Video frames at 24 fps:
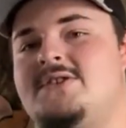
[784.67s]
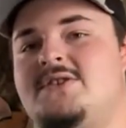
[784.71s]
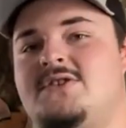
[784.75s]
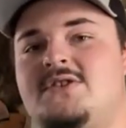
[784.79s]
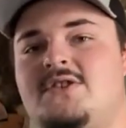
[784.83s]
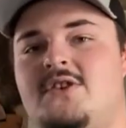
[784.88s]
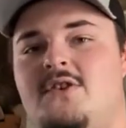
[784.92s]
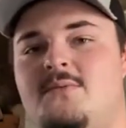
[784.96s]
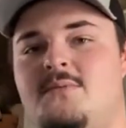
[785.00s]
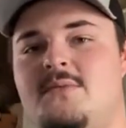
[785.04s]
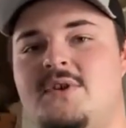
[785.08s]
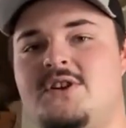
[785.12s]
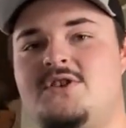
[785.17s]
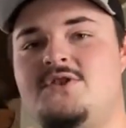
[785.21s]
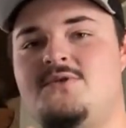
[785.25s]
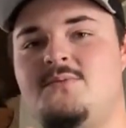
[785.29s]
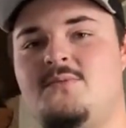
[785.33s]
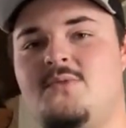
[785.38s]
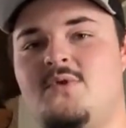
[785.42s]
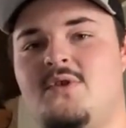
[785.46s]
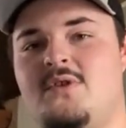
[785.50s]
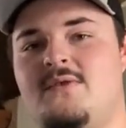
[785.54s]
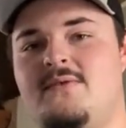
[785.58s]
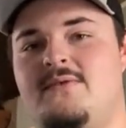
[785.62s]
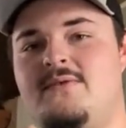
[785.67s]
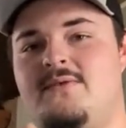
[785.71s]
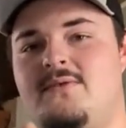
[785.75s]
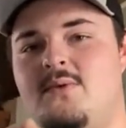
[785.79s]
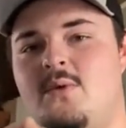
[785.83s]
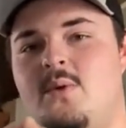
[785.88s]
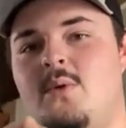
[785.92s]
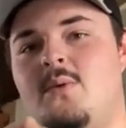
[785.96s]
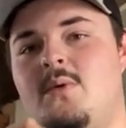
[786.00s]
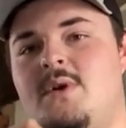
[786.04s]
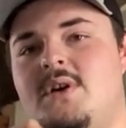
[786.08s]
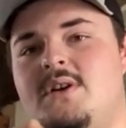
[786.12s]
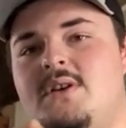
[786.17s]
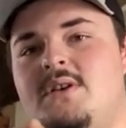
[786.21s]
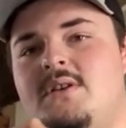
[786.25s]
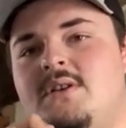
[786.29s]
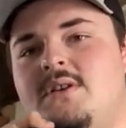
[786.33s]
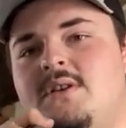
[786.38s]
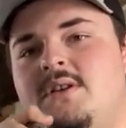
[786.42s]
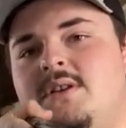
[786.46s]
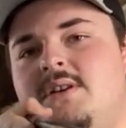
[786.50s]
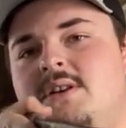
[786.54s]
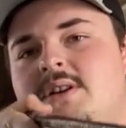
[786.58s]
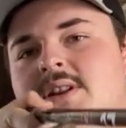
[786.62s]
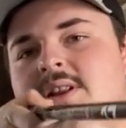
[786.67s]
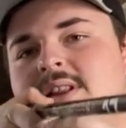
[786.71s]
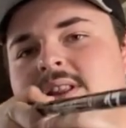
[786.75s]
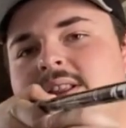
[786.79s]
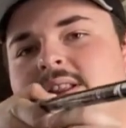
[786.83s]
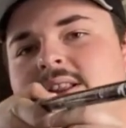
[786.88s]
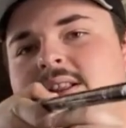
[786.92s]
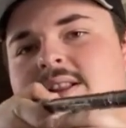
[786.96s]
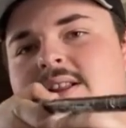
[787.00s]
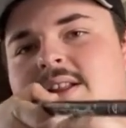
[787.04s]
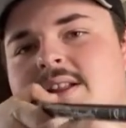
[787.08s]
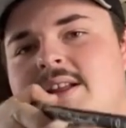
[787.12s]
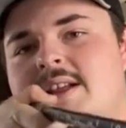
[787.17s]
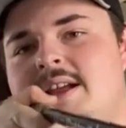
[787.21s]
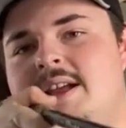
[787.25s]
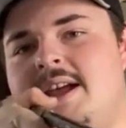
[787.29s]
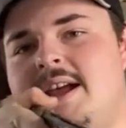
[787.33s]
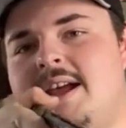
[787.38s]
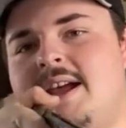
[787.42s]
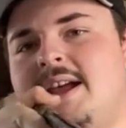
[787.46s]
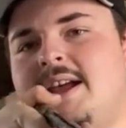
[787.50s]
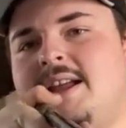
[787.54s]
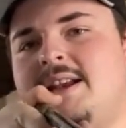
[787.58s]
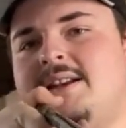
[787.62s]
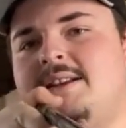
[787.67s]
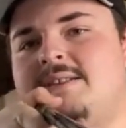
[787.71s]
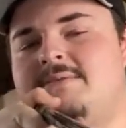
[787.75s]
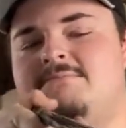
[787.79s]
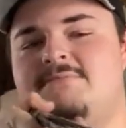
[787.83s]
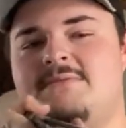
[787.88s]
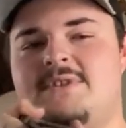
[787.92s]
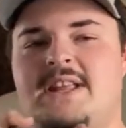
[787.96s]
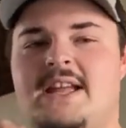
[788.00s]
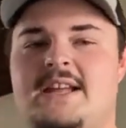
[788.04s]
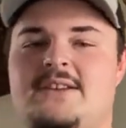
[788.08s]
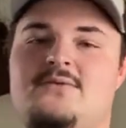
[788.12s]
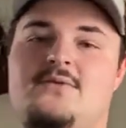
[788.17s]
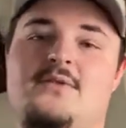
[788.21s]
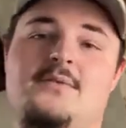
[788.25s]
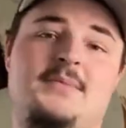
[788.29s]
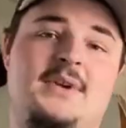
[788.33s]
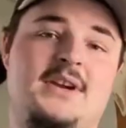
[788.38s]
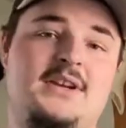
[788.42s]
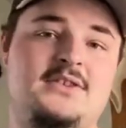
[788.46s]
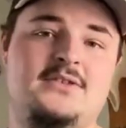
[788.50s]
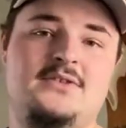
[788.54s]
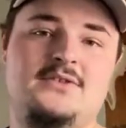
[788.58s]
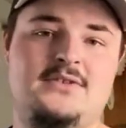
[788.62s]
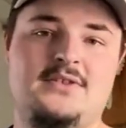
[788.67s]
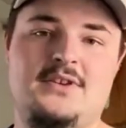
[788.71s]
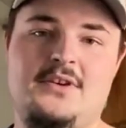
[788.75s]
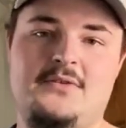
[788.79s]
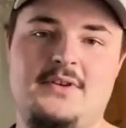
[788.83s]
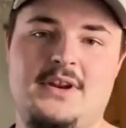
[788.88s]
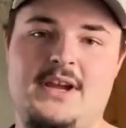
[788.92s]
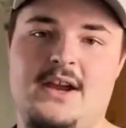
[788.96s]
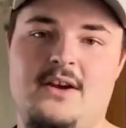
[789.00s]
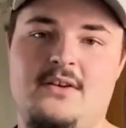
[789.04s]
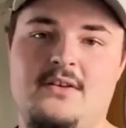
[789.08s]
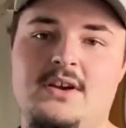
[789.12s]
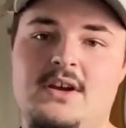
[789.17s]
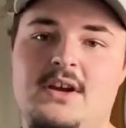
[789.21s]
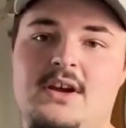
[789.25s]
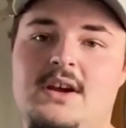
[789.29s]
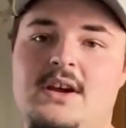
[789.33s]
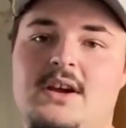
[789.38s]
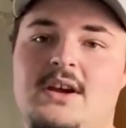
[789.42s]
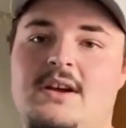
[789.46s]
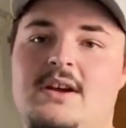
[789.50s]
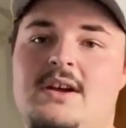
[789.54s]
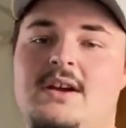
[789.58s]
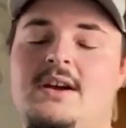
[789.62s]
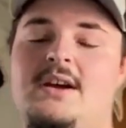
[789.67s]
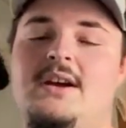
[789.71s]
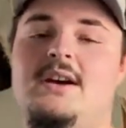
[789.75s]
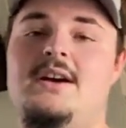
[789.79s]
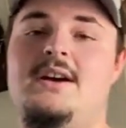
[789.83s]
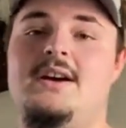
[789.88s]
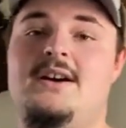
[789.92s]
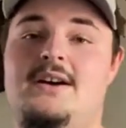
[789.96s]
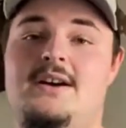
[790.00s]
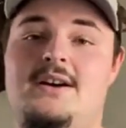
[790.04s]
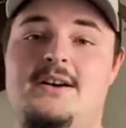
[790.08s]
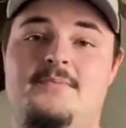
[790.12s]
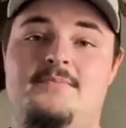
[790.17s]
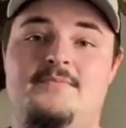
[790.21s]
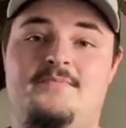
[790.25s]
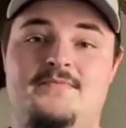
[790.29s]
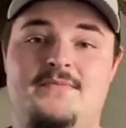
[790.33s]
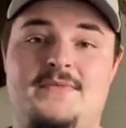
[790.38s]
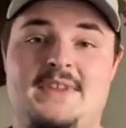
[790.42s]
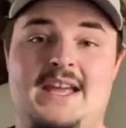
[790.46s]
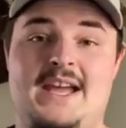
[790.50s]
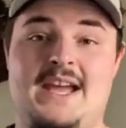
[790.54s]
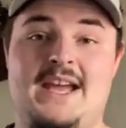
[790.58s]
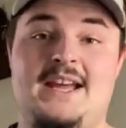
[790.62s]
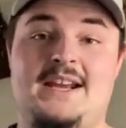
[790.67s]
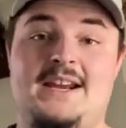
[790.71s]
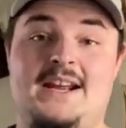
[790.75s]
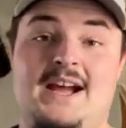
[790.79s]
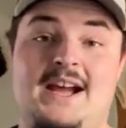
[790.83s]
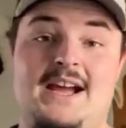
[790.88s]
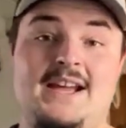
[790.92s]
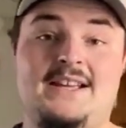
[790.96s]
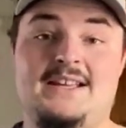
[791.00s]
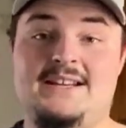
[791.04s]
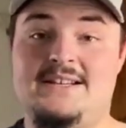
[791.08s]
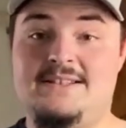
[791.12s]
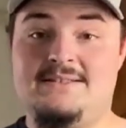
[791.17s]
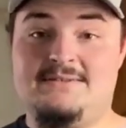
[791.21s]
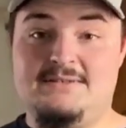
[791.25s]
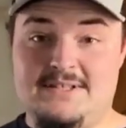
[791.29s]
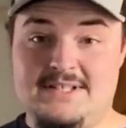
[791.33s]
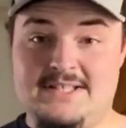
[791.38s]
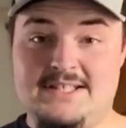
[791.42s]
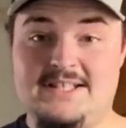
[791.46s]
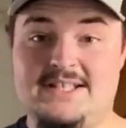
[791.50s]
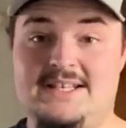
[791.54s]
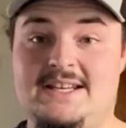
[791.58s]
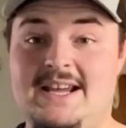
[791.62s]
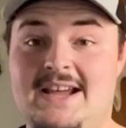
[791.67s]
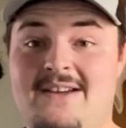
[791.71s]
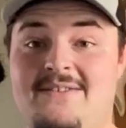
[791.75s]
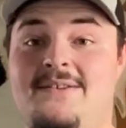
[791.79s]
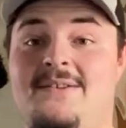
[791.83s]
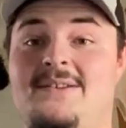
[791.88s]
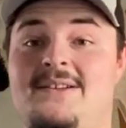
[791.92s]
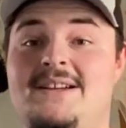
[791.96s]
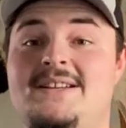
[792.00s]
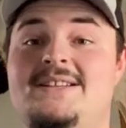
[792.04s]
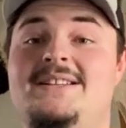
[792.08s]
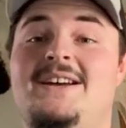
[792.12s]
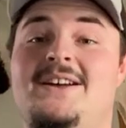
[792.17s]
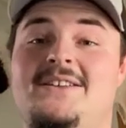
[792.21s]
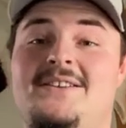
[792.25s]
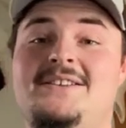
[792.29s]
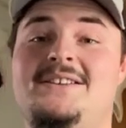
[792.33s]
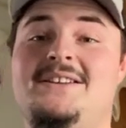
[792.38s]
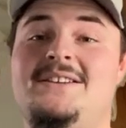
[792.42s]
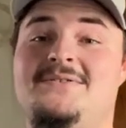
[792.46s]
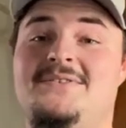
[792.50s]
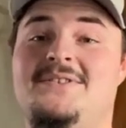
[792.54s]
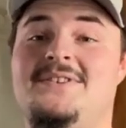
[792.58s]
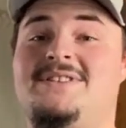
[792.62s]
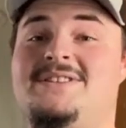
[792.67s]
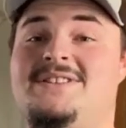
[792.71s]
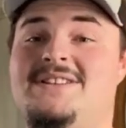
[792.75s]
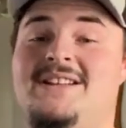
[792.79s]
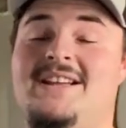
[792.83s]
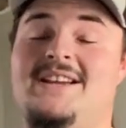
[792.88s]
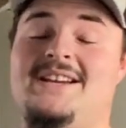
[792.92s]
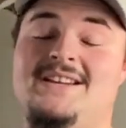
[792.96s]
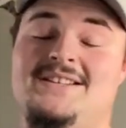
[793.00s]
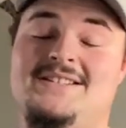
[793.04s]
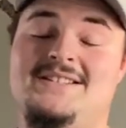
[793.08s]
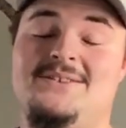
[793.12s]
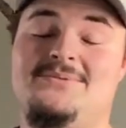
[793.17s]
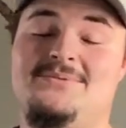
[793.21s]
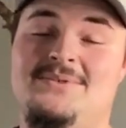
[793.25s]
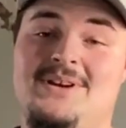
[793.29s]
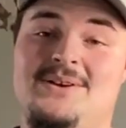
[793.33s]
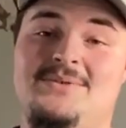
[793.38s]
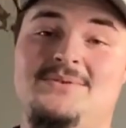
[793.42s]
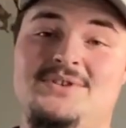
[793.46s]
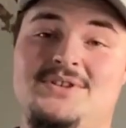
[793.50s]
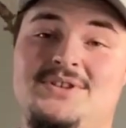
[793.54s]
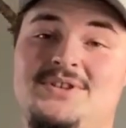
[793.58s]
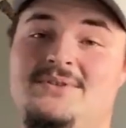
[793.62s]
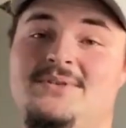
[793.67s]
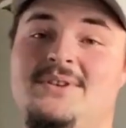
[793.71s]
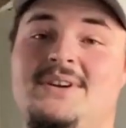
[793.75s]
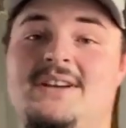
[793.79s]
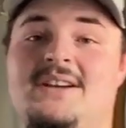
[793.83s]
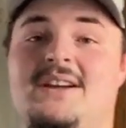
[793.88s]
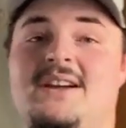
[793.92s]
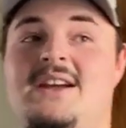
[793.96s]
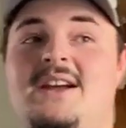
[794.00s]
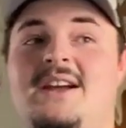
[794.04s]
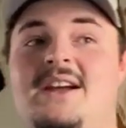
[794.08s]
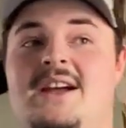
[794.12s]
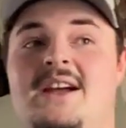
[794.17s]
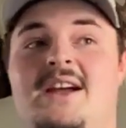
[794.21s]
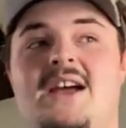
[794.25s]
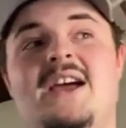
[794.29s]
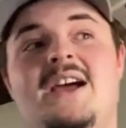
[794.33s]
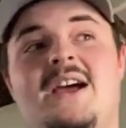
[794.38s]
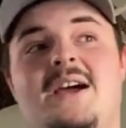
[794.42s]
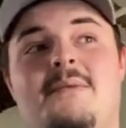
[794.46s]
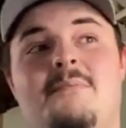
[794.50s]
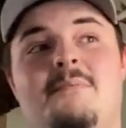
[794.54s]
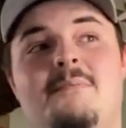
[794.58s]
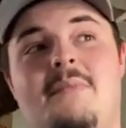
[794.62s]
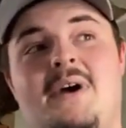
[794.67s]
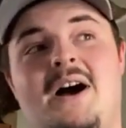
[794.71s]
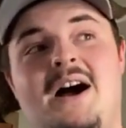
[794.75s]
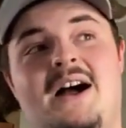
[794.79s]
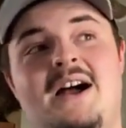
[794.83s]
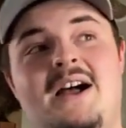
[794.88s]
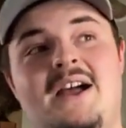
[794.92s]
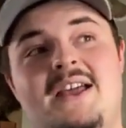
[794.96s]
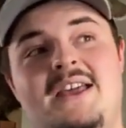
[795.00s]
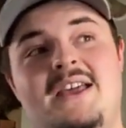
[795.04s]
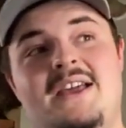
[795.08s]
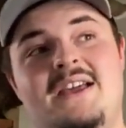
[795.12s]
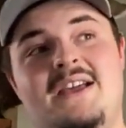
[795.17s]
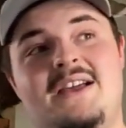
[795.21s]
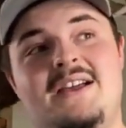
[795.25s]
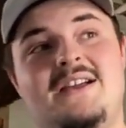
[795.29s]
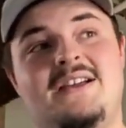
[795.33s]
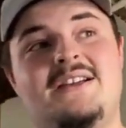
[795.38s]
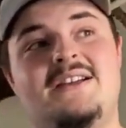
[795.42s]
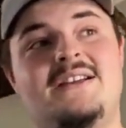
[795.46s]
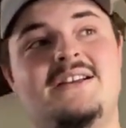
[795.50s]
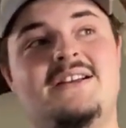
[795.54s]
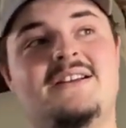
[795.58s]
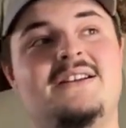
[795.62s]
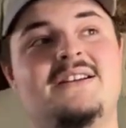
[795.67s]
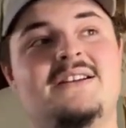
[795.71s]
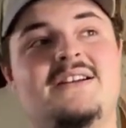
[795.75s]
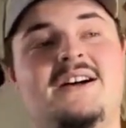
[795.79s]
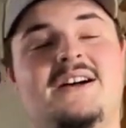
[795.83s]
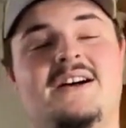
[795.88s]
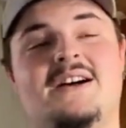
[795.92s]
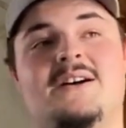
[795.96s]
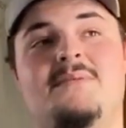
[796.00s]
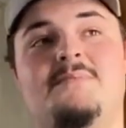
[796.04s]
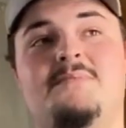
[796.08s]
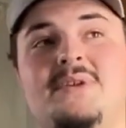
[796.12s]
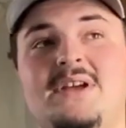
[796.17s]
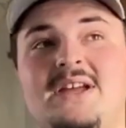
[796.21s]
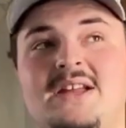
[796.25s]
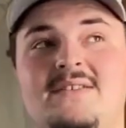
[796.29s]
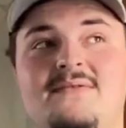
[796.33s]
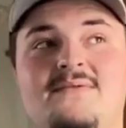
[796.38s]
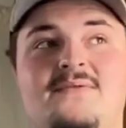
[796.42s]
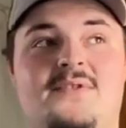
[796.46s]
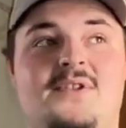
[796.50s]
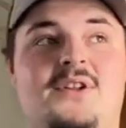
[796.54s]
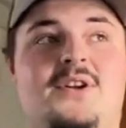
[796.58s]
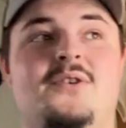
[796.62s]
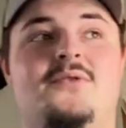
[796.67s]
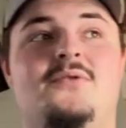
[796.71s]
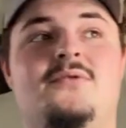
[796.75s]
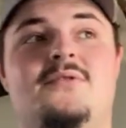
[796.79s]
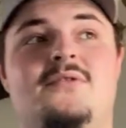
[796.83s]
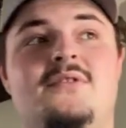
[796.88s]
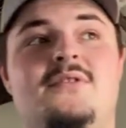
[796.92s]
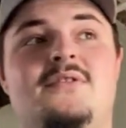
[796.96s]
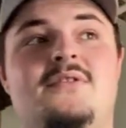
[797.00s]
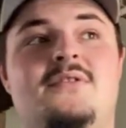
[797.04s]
so much more forward, and that's what makes you slow down. And I can definitely tell a difference. Like I said, when I was shooting, my pin float,